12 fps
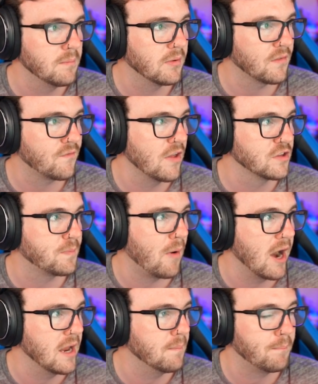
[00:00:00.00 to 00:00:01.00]
But the front
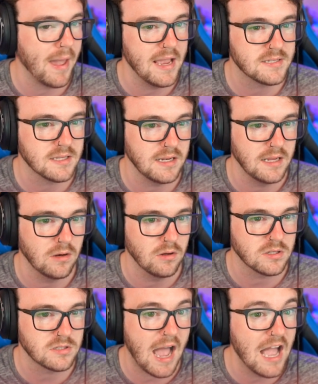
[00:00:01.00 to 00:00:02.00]
sprite basically
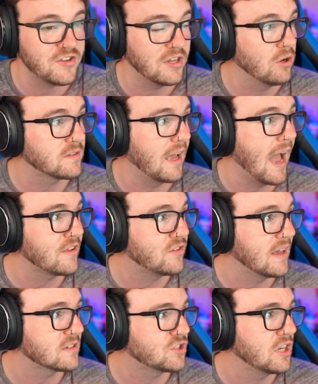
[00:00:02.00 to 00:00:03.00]
actually
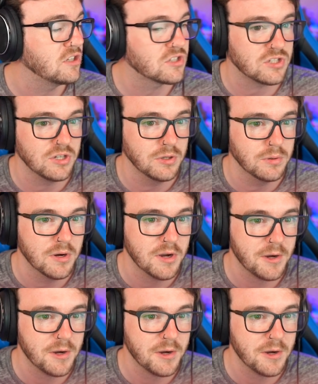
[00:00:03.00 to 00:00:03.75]
that's changed too.